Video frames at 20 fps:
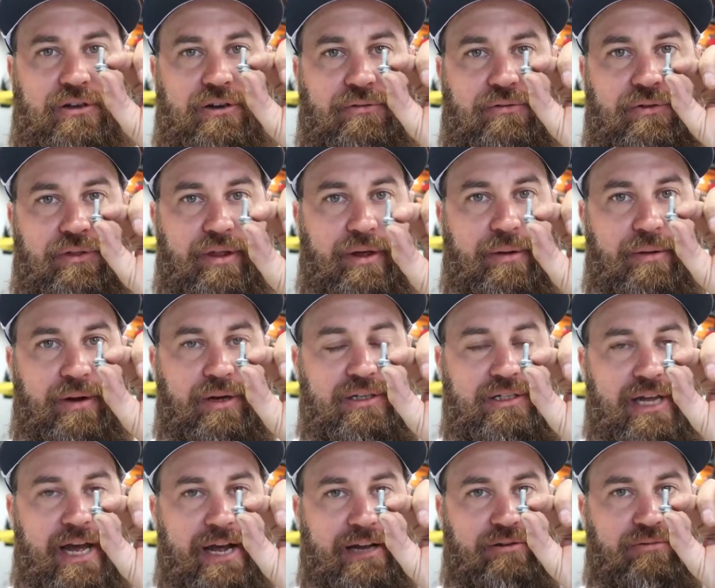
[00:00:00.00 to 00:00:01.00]
are the
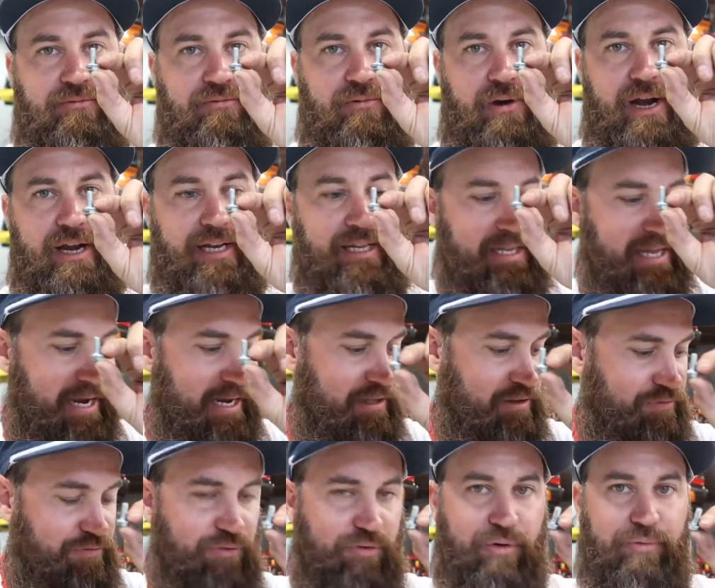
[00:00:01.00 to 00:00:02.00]
exact right
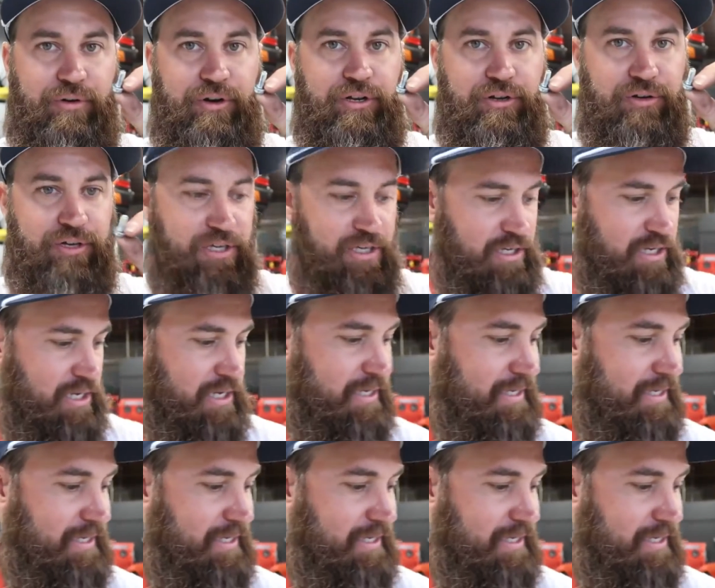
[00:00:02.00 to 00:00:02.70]
length for what we're doing.